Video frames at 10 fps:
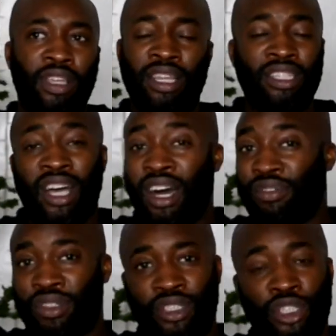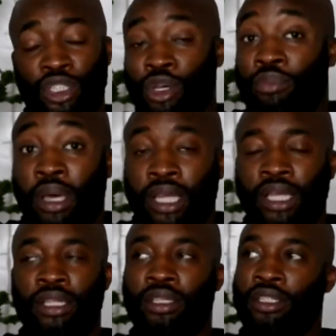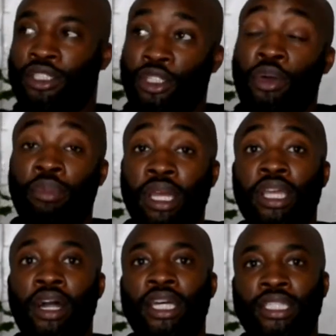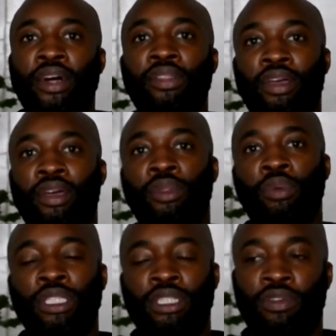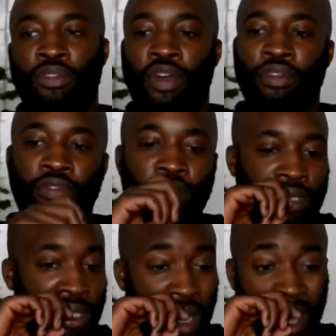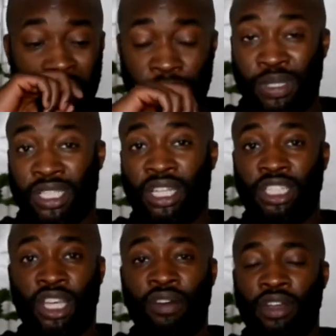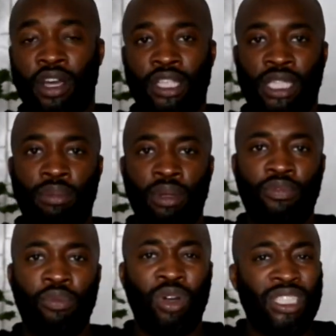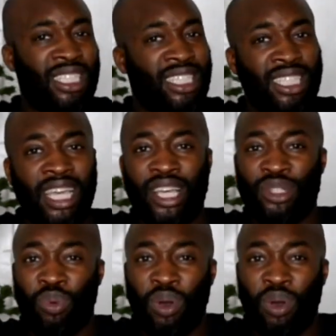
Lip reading: And there's others, there's so many guys out there in the 175 division. There's potentially other guys coming up from 168 as